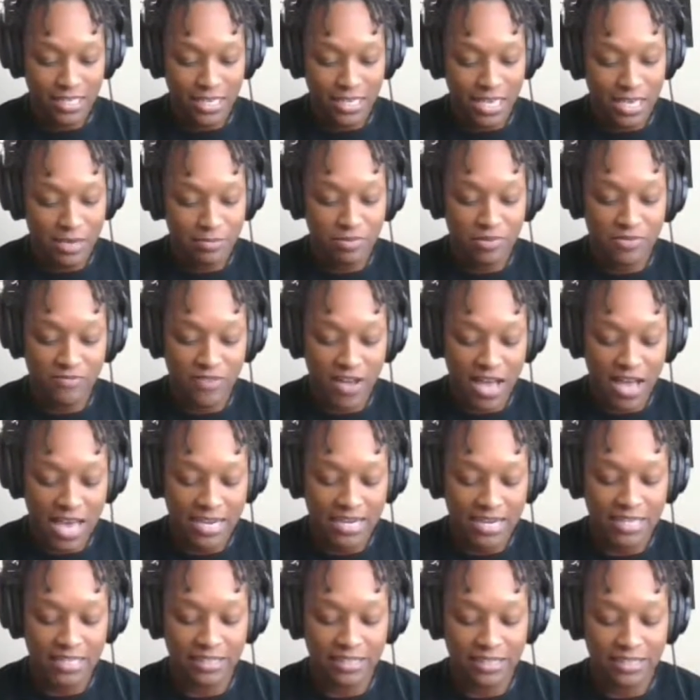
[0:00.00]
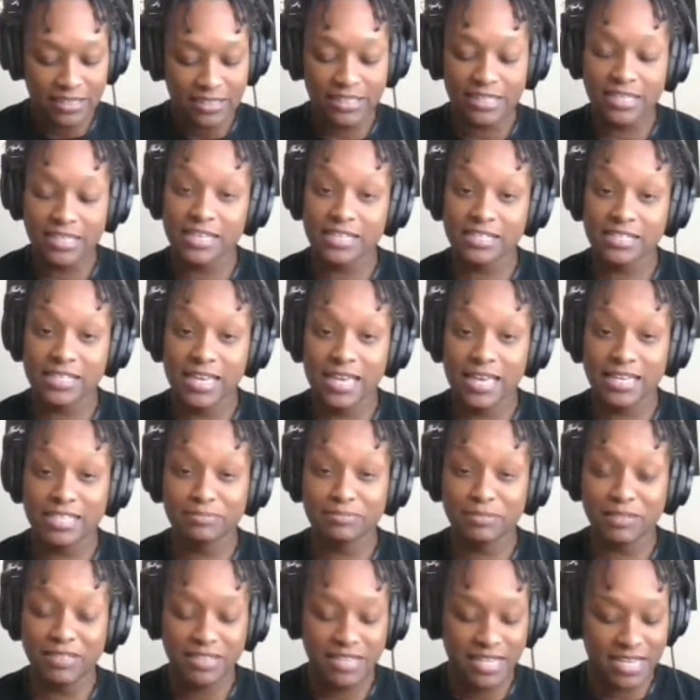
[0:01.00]
And providing lengthy
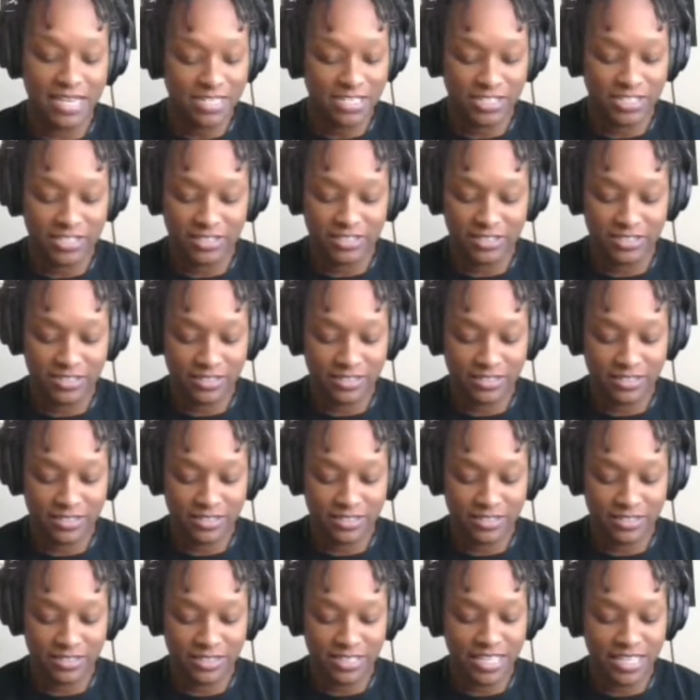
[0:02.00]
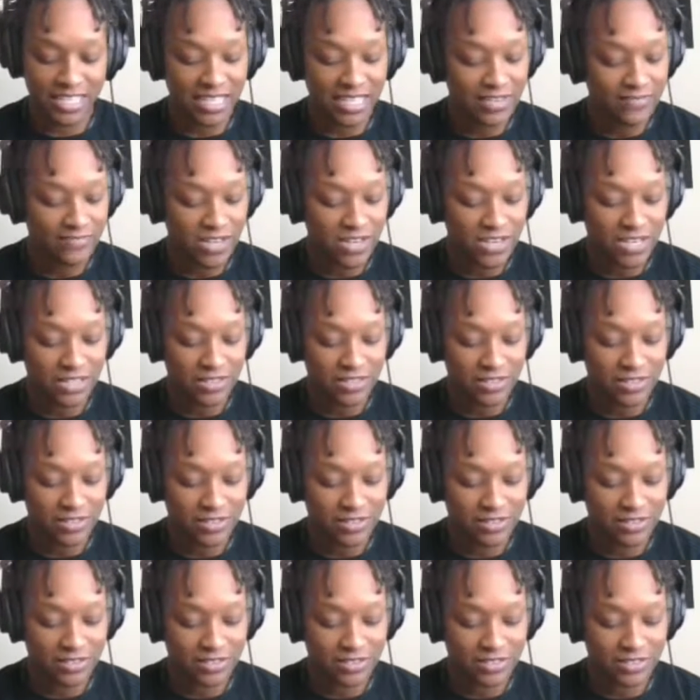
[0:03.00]
explanations can give
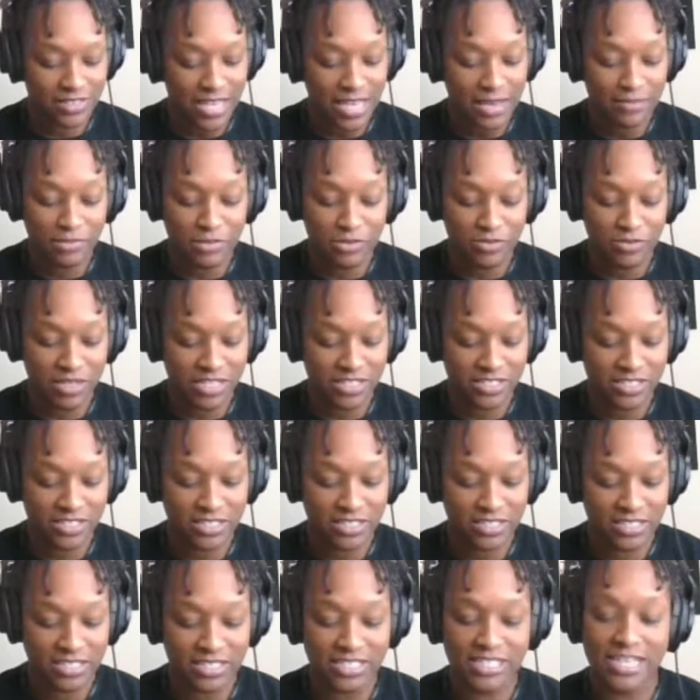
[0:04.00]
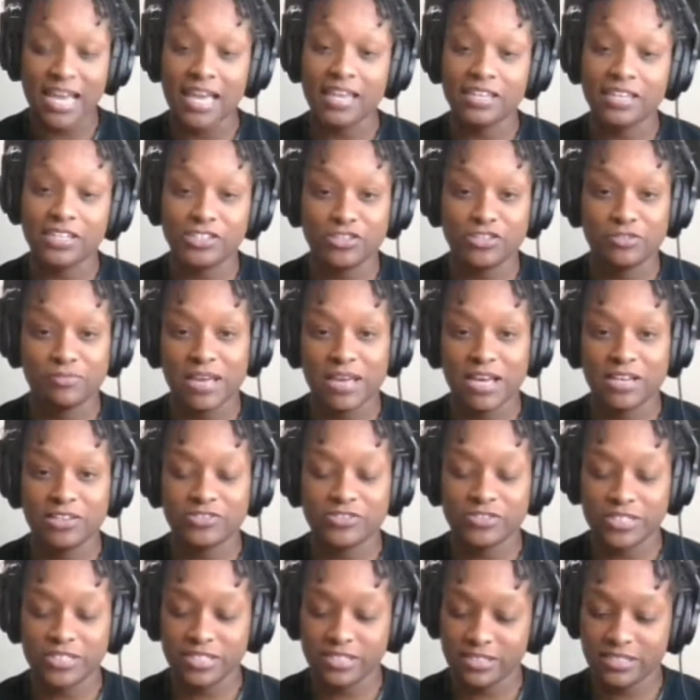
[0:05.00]
others ammunition to challenge your
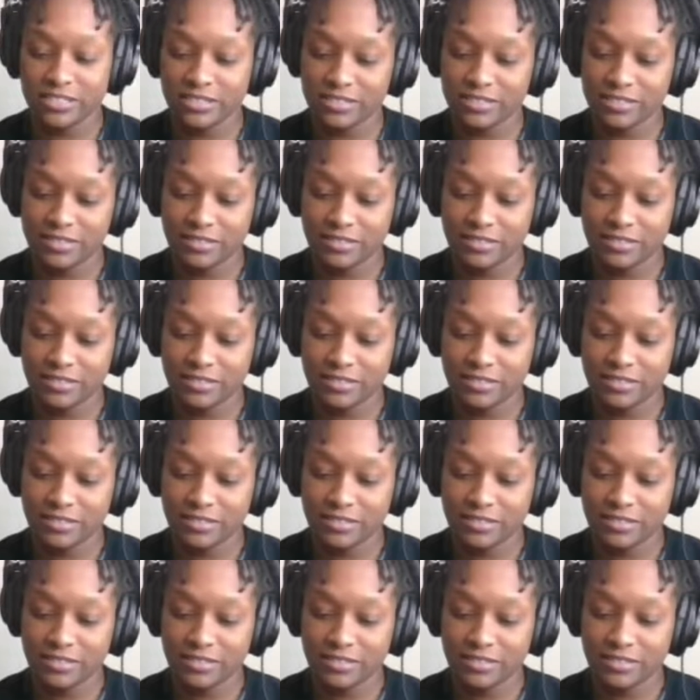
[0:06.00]
boundaries.